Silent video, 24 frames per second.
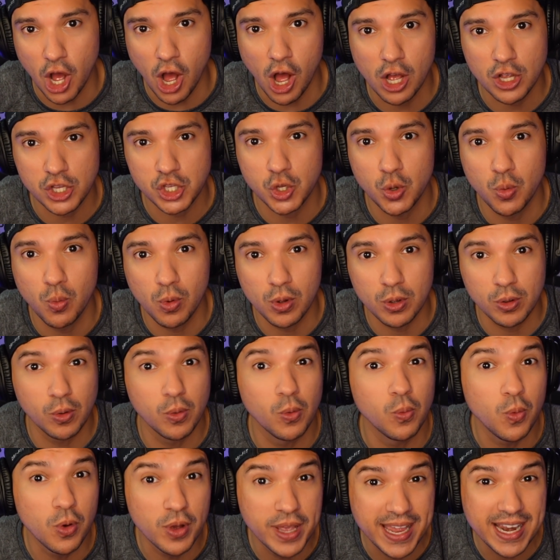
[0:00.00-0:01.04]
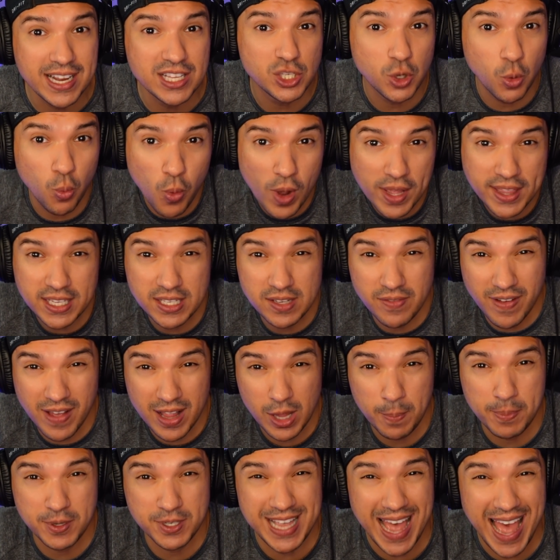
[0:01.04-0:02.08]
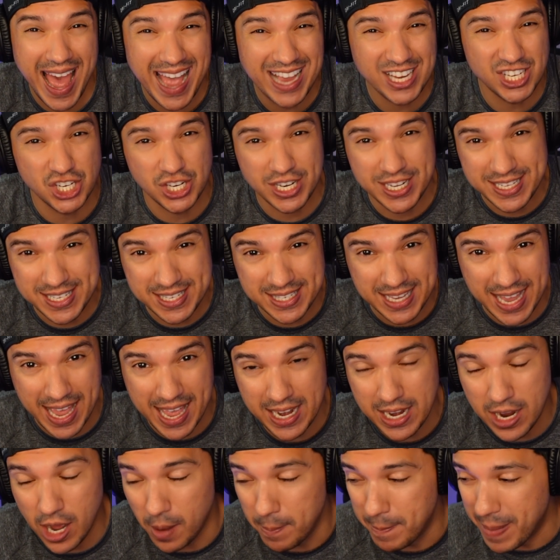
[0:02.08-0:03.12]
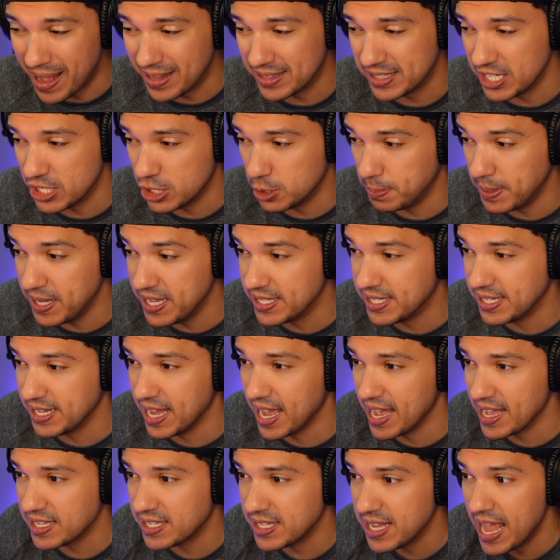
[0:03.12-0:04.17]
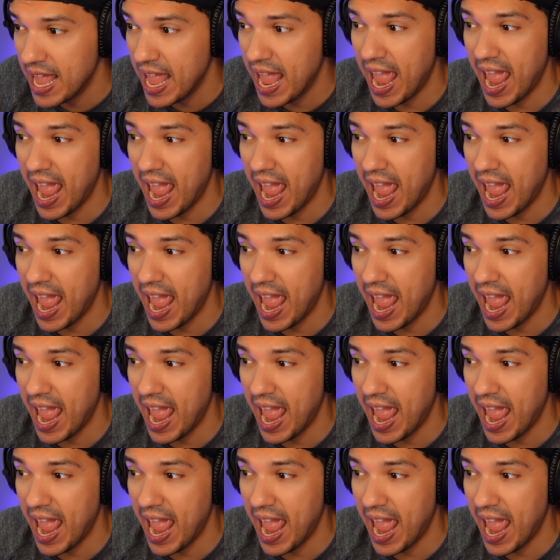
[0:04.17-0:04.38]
Also, we'll, we'll get into what the developers actually said about this PTS.